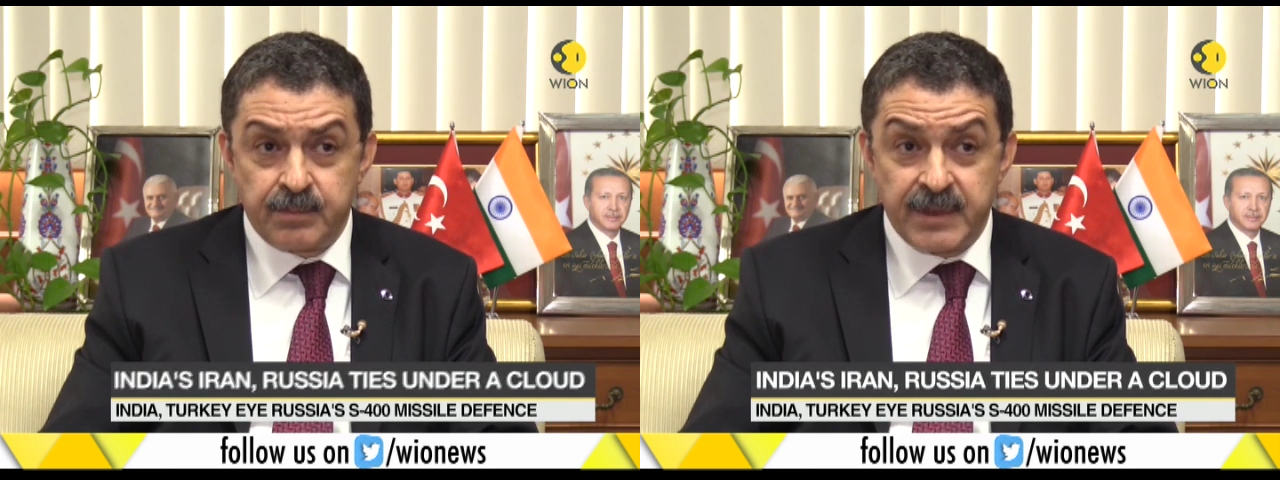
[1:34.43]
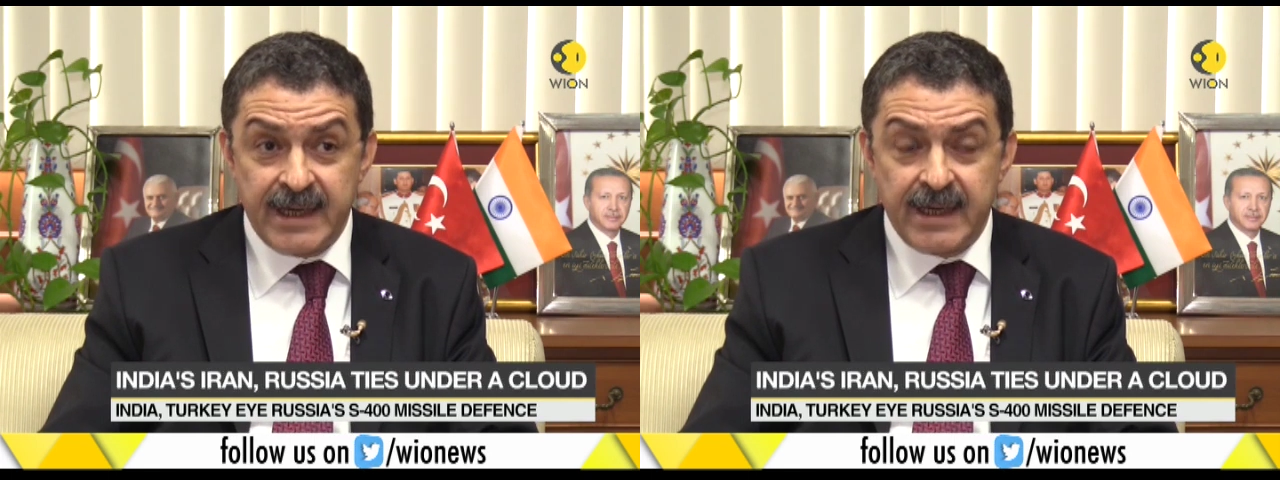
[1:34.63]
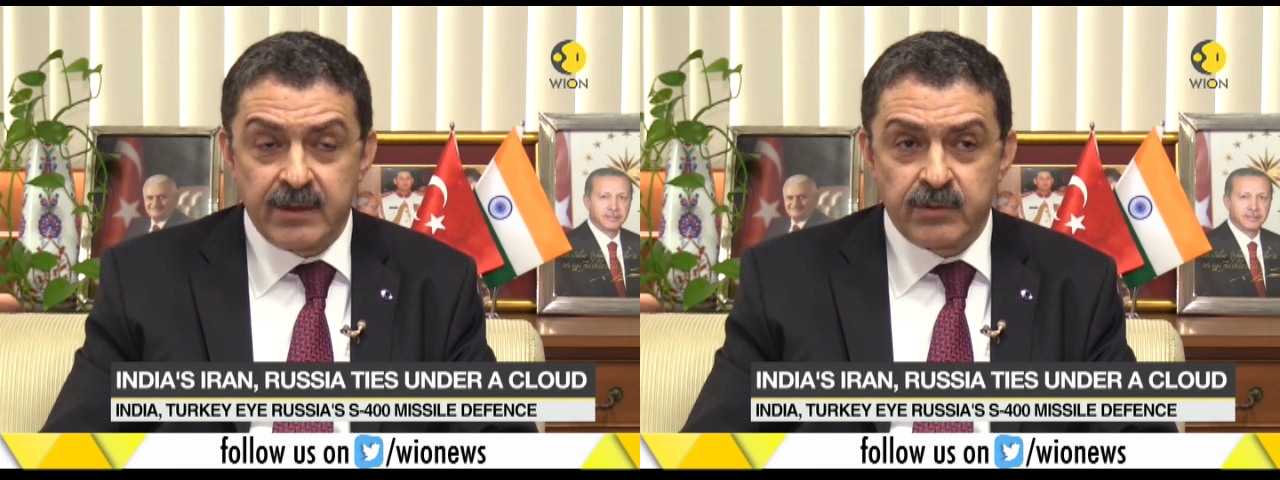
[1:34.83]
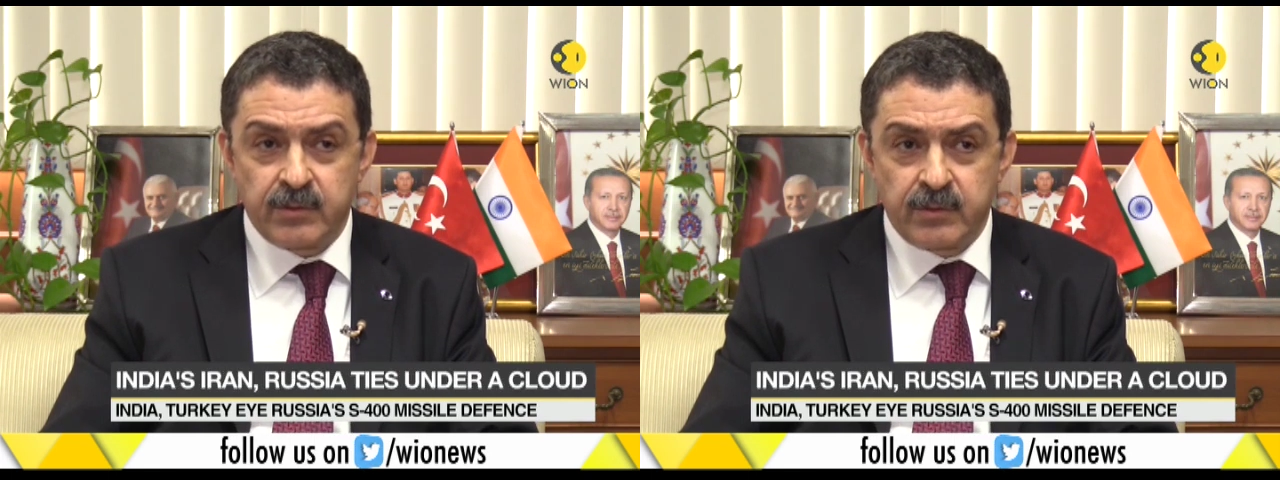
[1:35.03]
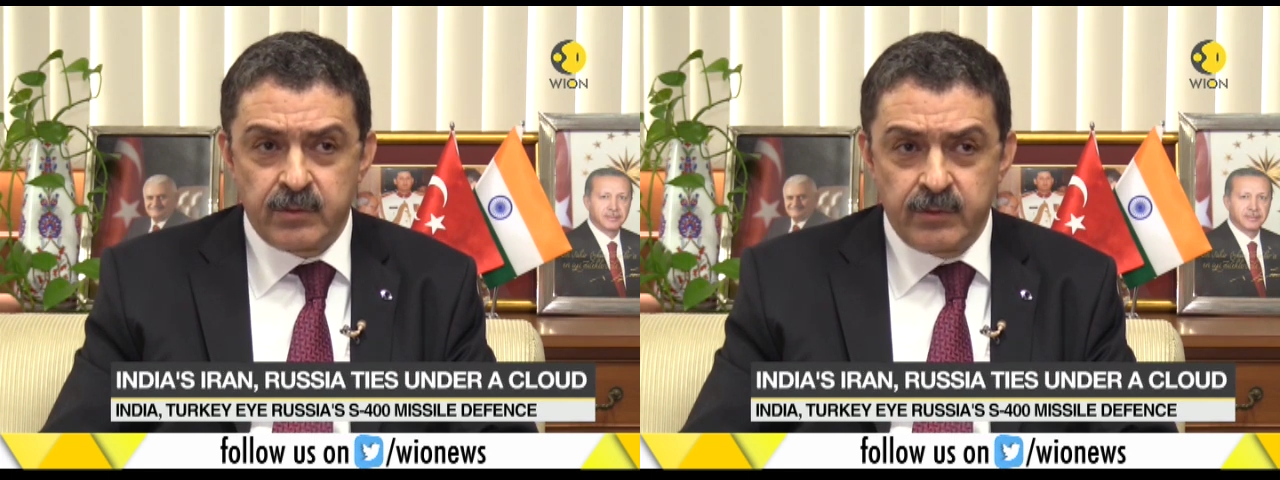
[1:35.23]

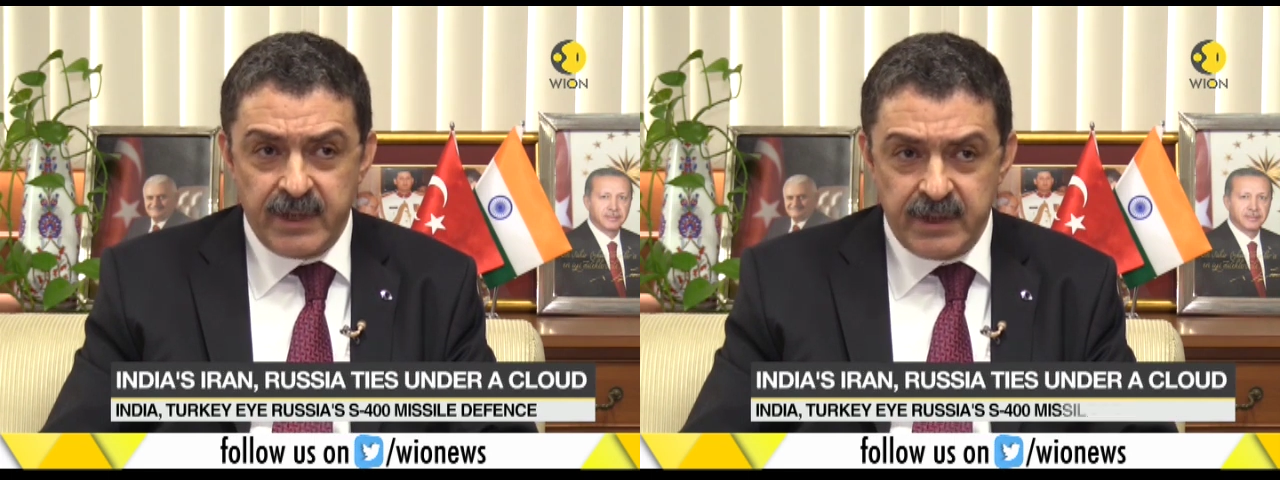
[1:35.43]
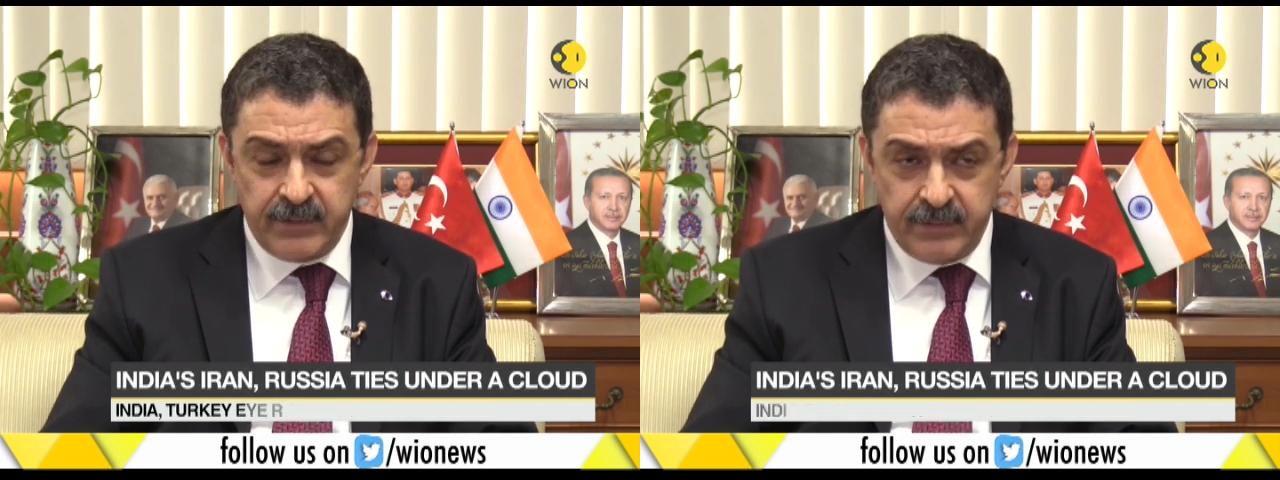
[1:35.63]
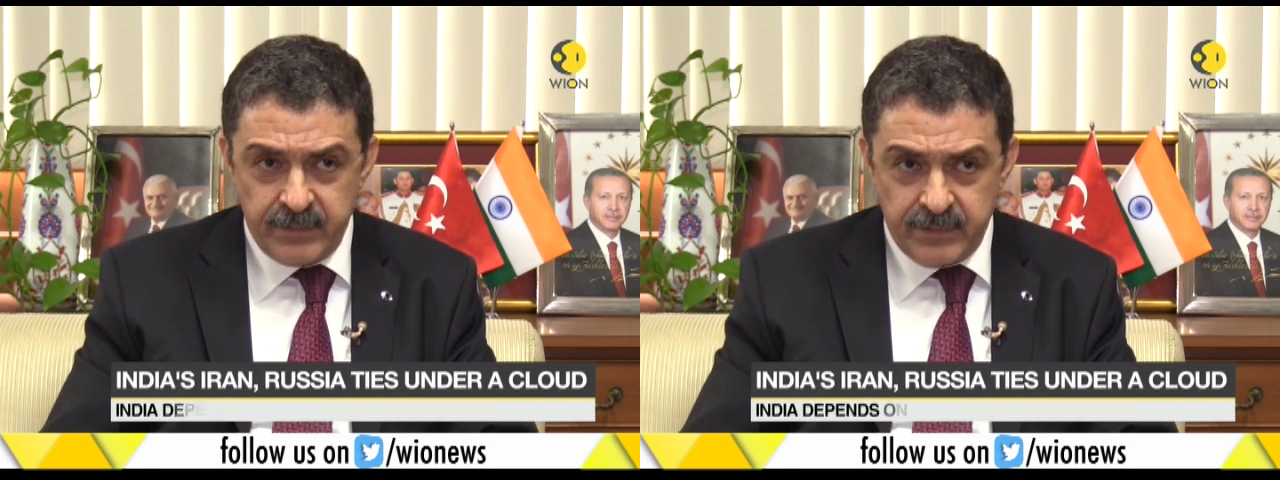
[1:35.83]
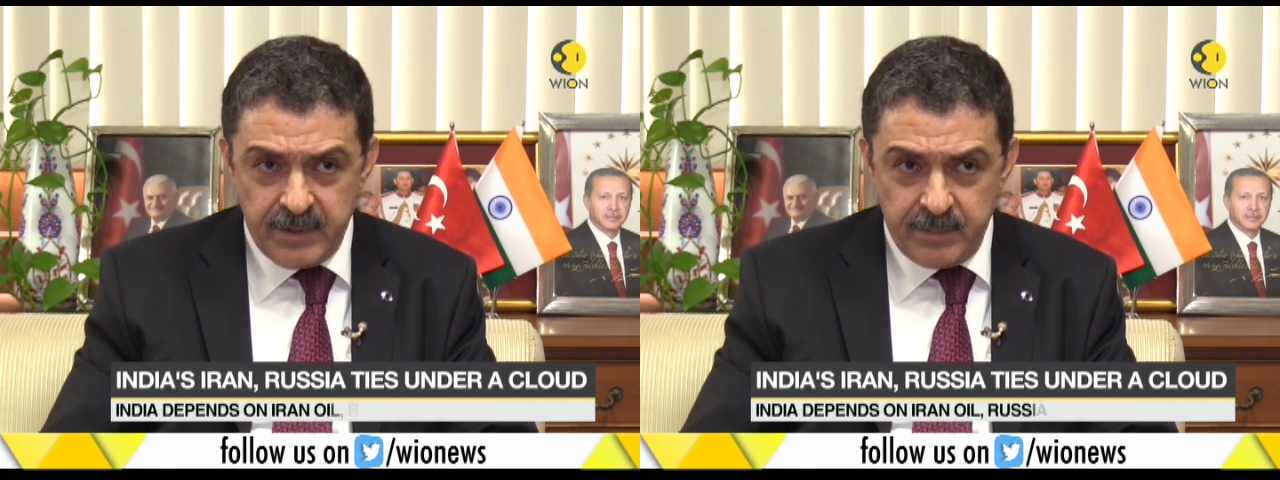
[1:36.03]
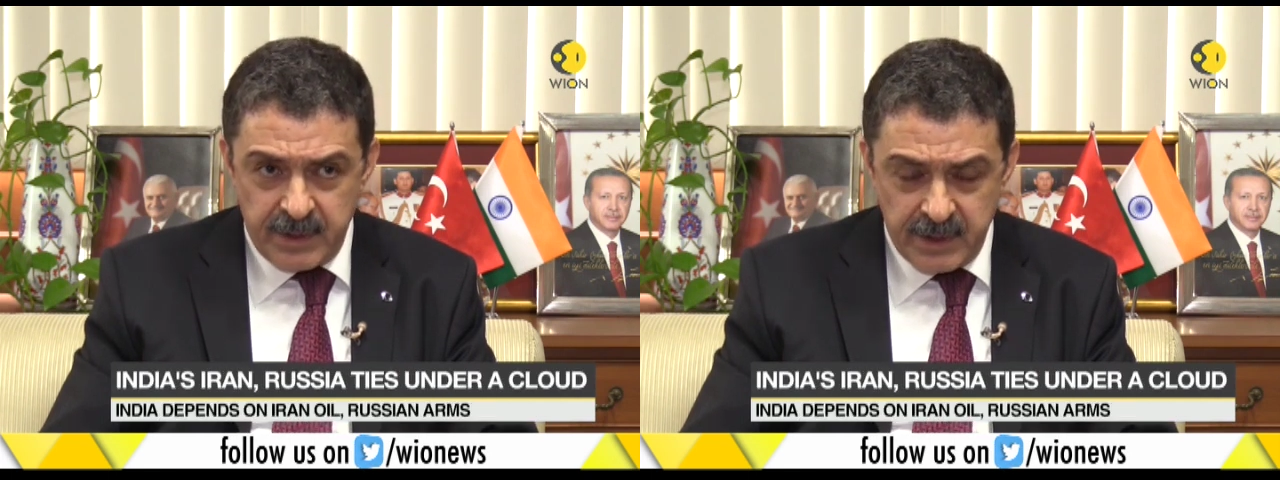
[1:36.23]

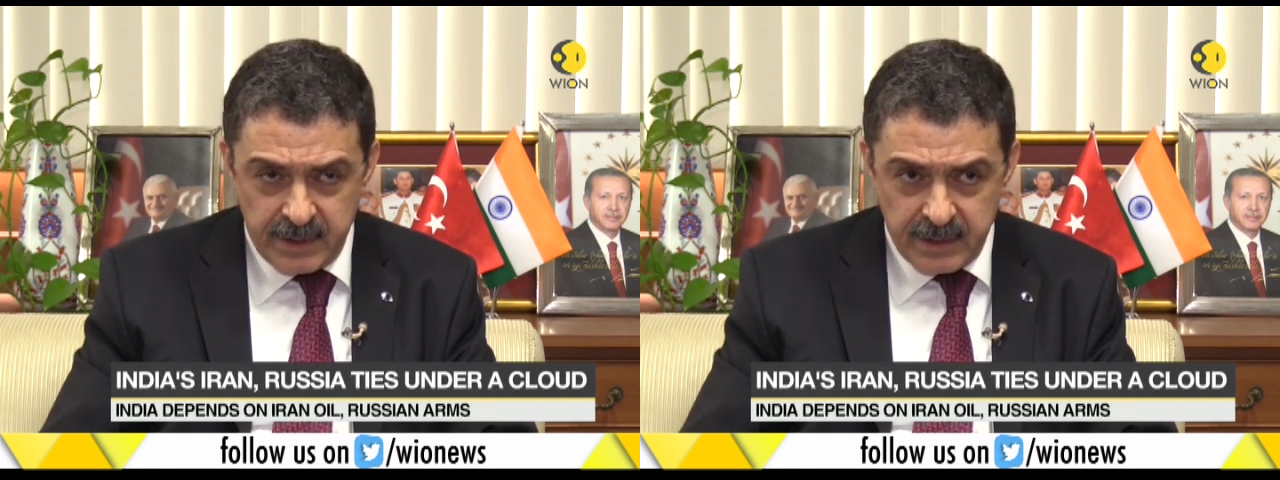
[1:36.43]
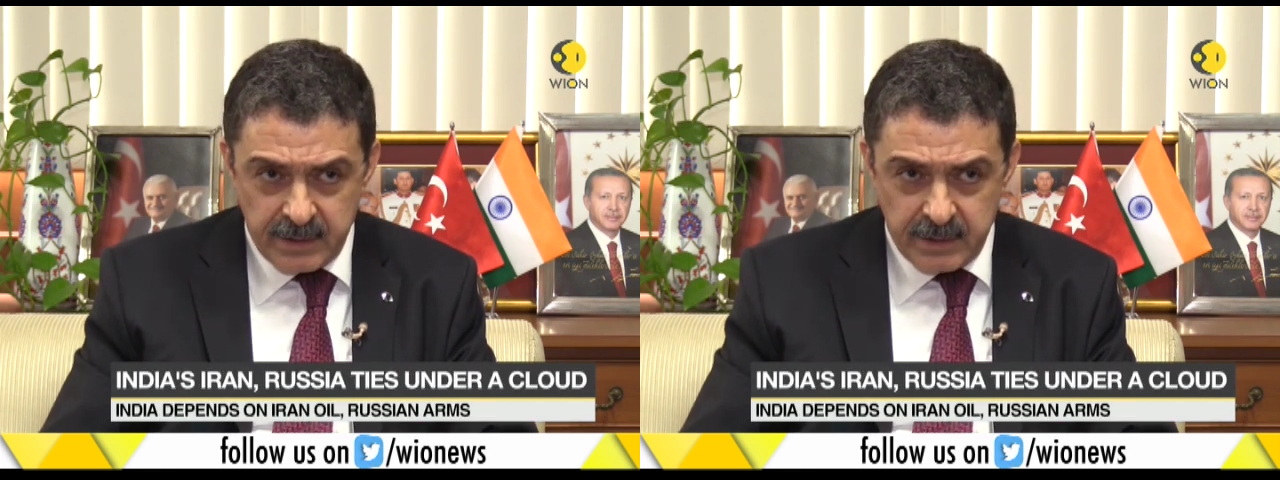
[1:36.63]
pre-2015 period.